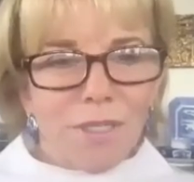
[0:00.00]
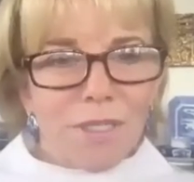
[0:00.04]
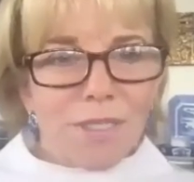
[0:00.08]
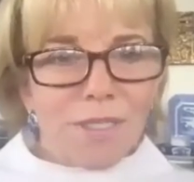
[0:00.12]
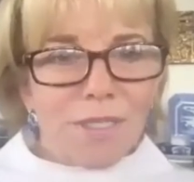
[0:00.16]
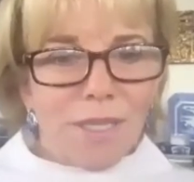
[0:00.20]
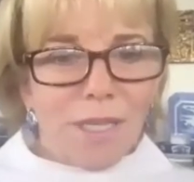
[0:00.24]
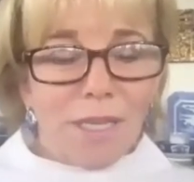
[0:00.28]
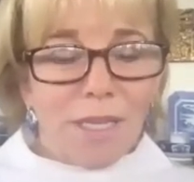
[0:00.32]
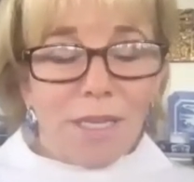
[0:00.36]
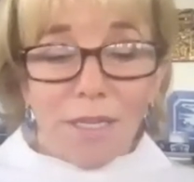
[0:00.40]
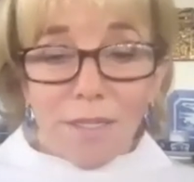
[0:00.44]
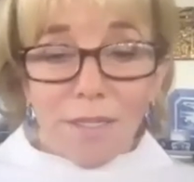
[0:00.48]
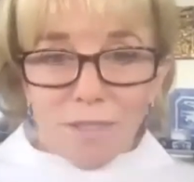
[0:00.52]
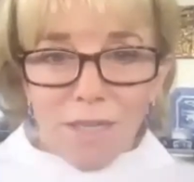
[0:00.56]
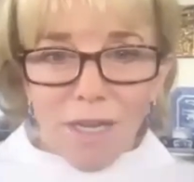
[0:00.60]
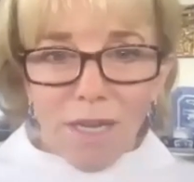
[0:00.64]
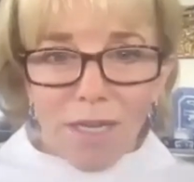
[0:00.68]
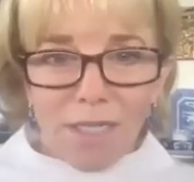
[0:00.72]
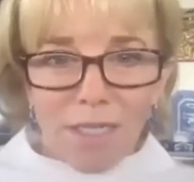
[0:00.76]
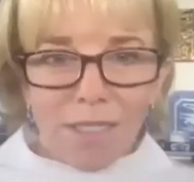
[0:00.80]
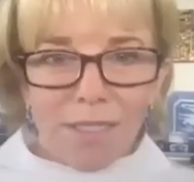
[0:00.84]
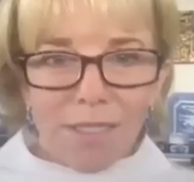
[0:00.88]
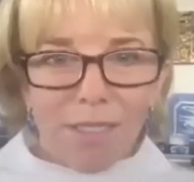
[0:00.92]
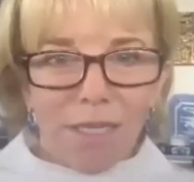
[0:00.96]
said, and
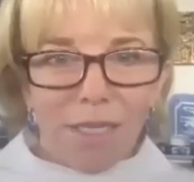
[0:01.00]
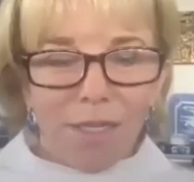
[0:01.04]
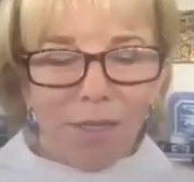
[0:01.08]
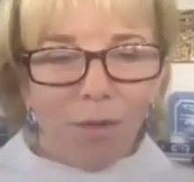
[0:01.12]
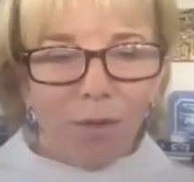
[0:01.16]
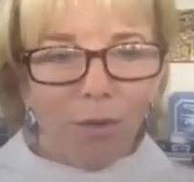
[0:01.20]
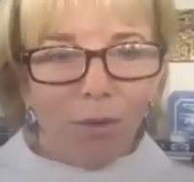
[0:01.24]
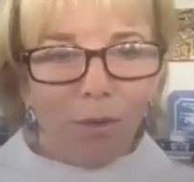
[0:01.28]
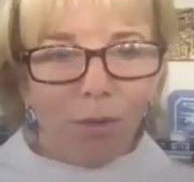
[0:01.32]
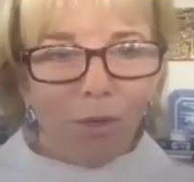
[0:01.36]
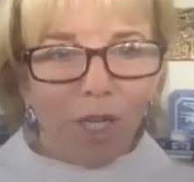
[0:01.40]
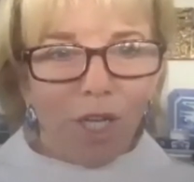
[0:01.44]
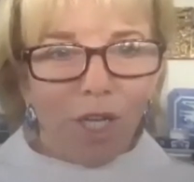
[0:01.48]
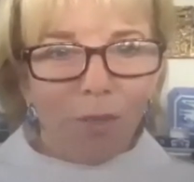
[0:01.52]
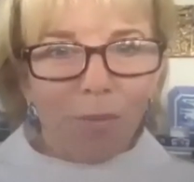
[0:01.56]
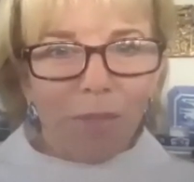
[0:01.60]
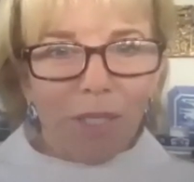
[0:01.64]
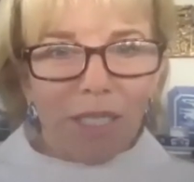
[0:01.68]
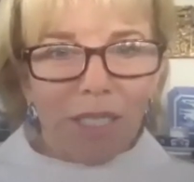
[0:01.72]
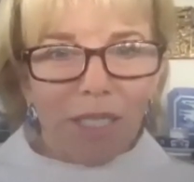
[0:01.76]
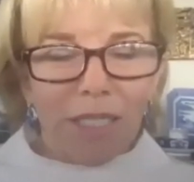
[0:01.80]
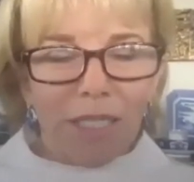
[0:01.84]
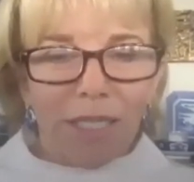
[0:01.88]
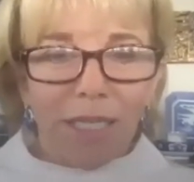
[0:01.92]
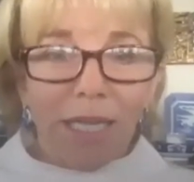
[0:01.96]
Donnie said, oh, come in.